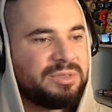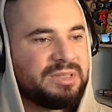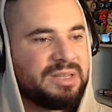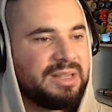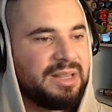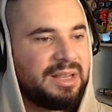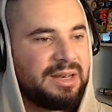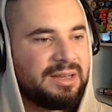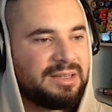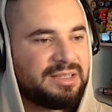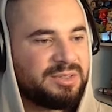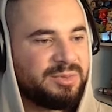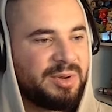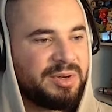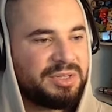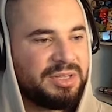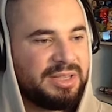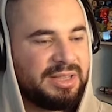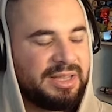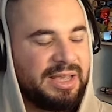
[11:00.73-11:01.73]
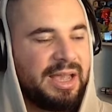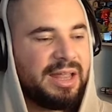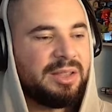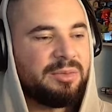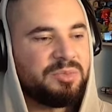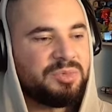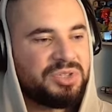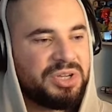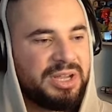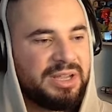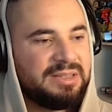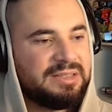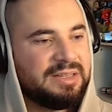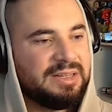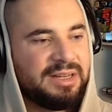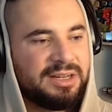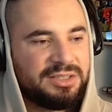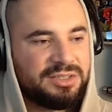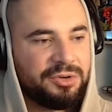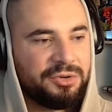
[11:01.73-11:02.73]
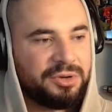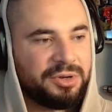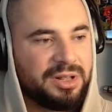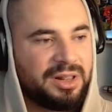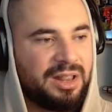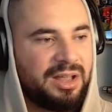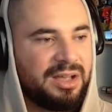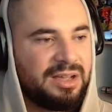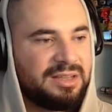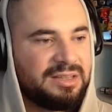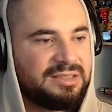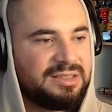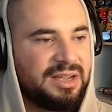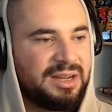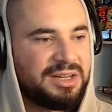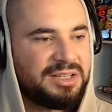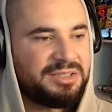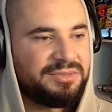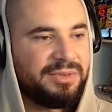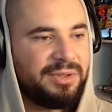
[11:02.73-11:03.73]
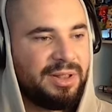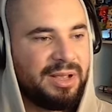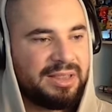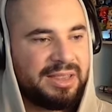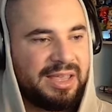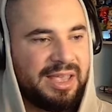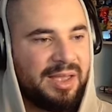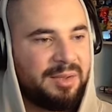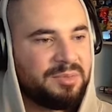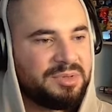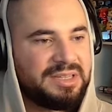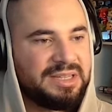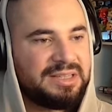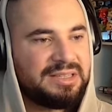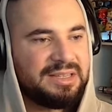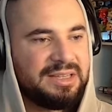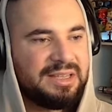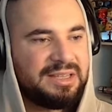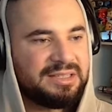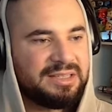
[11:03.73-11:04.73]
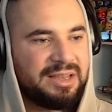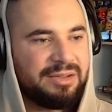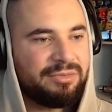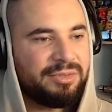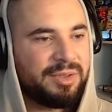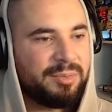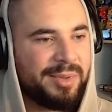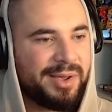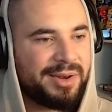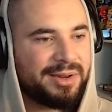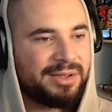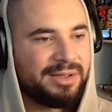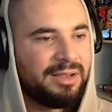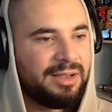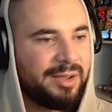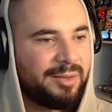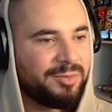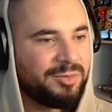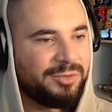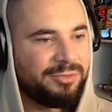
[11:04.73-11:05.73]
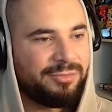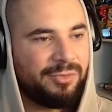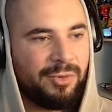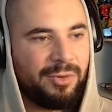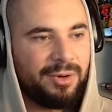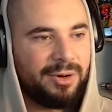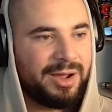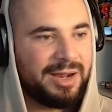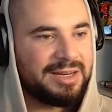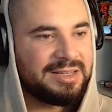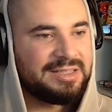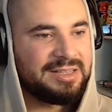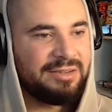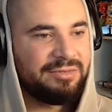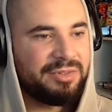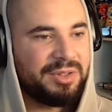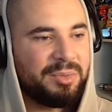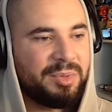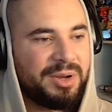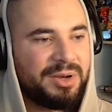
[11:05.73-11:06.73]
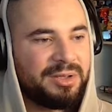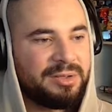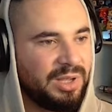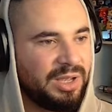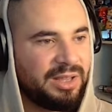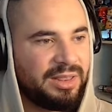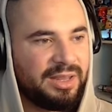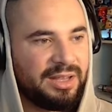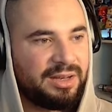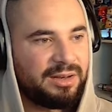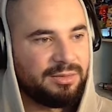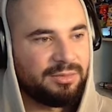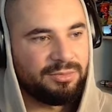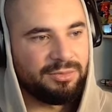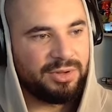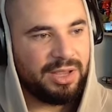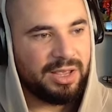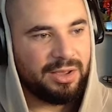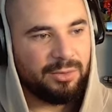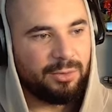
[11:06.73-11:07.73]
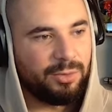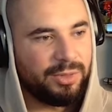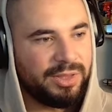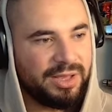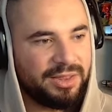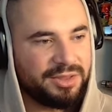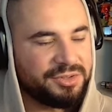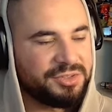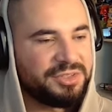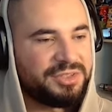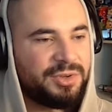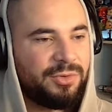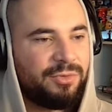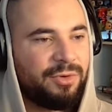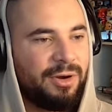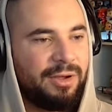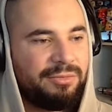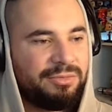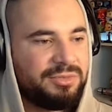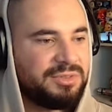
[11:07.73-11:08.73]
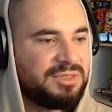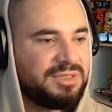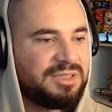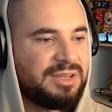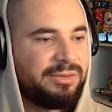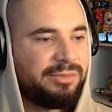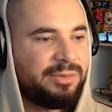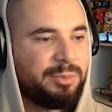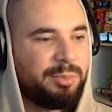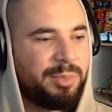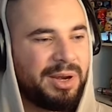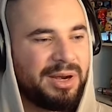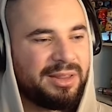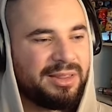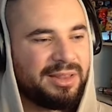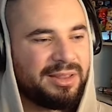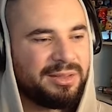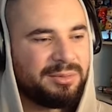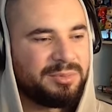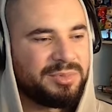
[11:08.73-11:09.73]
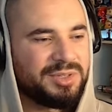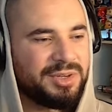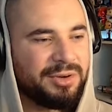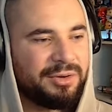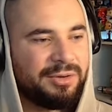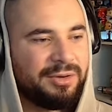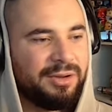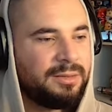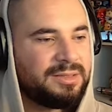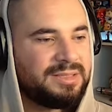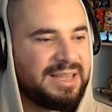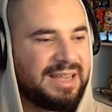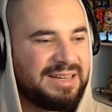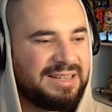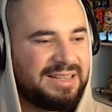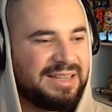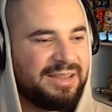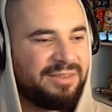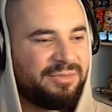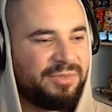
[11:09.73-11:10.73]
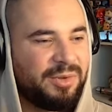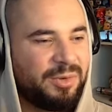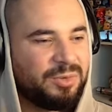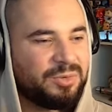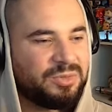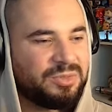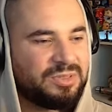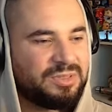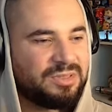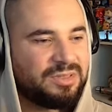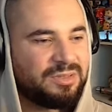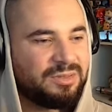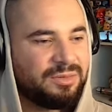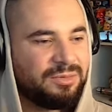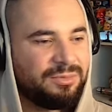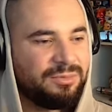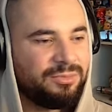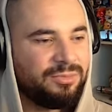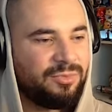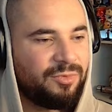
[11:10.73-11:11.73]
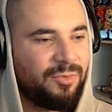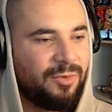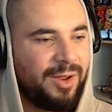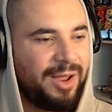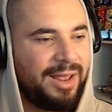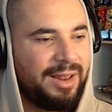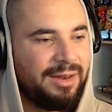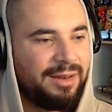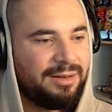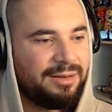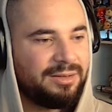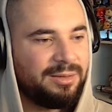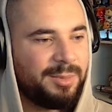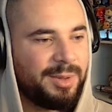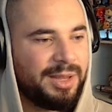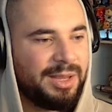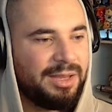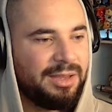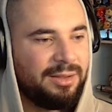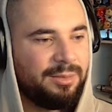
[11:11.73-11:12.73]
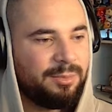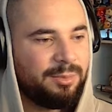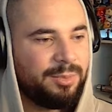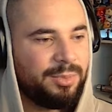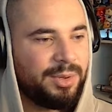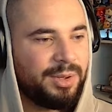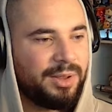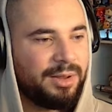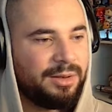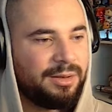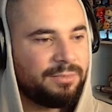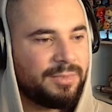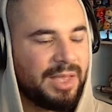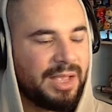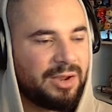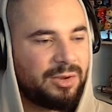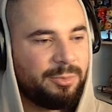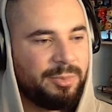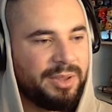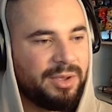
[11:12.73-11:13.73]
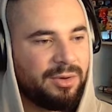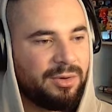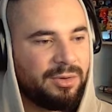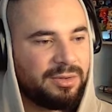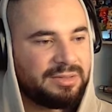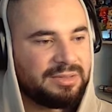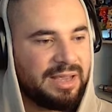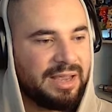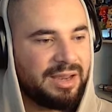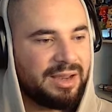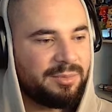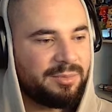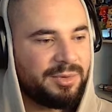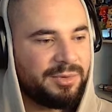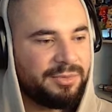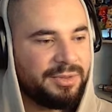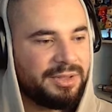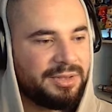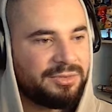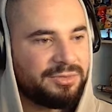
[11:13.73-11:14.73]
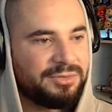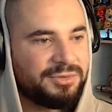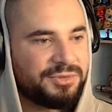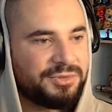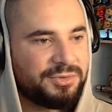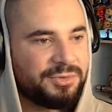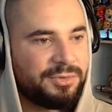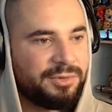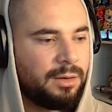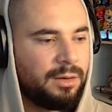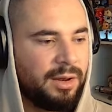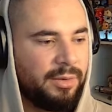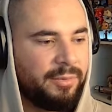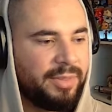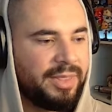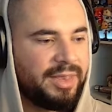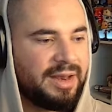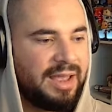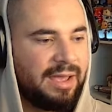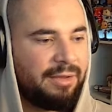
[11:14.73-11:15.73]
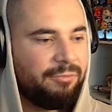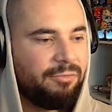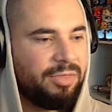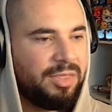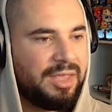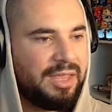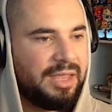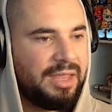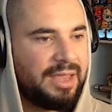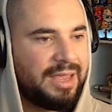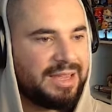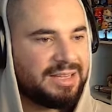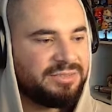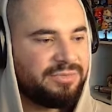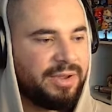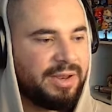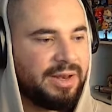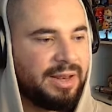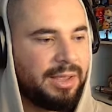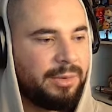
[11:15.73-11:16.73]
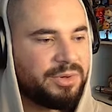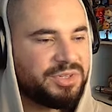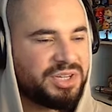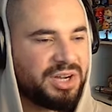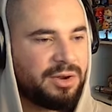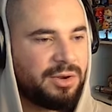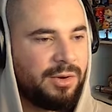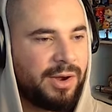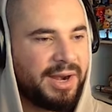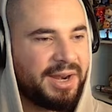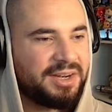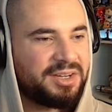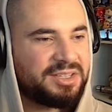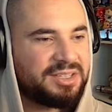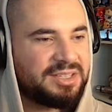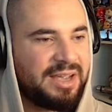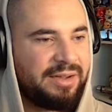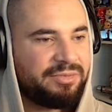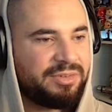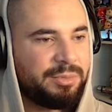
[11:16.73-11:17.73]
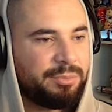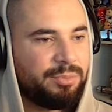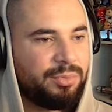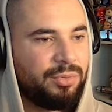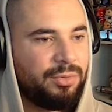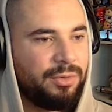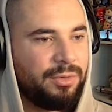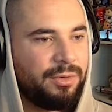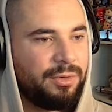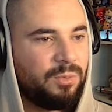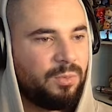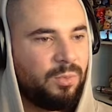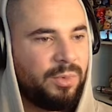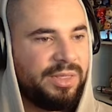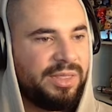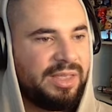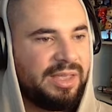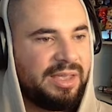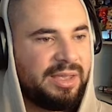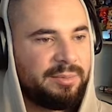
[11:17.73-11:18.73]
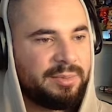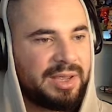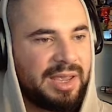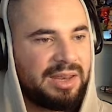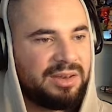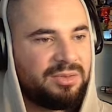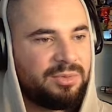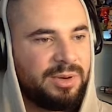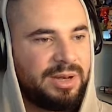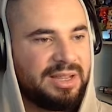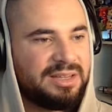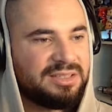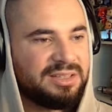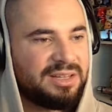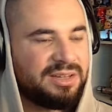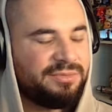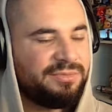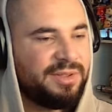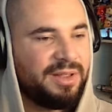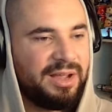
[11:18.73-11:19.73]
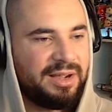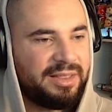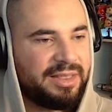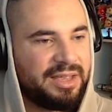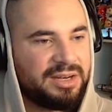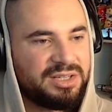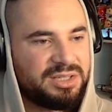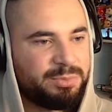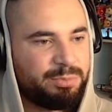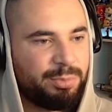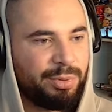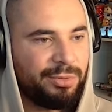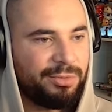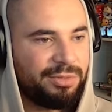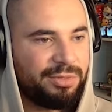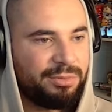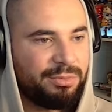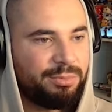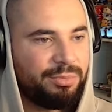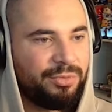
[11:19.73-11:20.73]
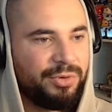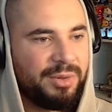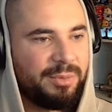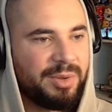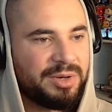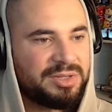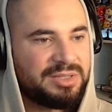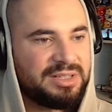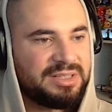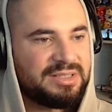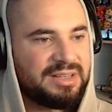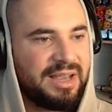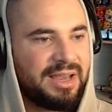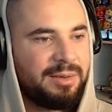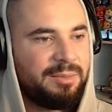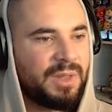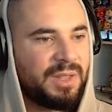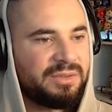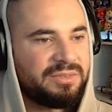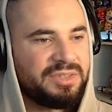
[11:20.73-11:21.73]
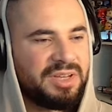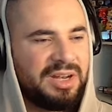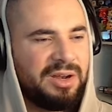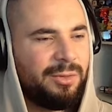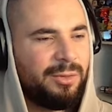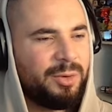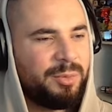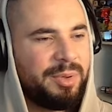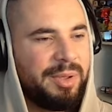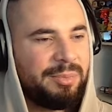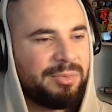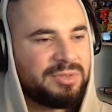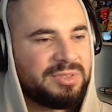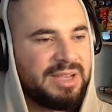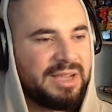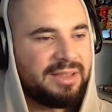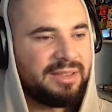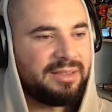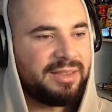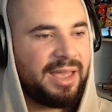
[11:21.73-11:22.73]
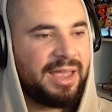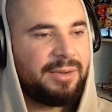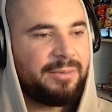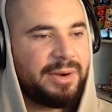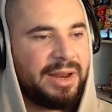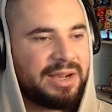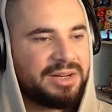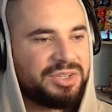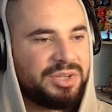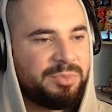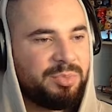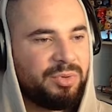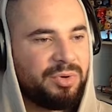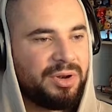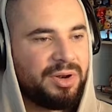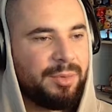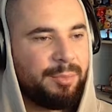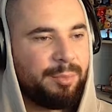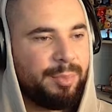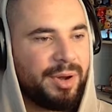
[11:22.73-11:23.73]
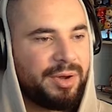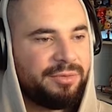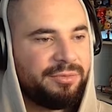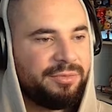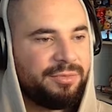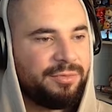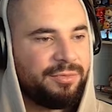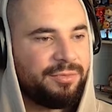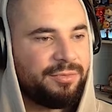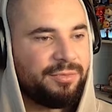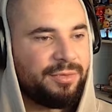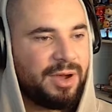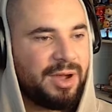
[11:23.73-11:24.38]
and then especially the LMGs in its own class, I just feel like the M60 is definitely better. M249 is definitely better. And then, yeah, all the other assault rifles and stuff are better than them. So C tier feels right to me, but that could be a hot take. I'm not really too sure. Now we then have the SVD, which I kind of just have to put with the MK20 because I feel like they're just both pretty much the same. I've seen a lot of people say that they would actually put it above.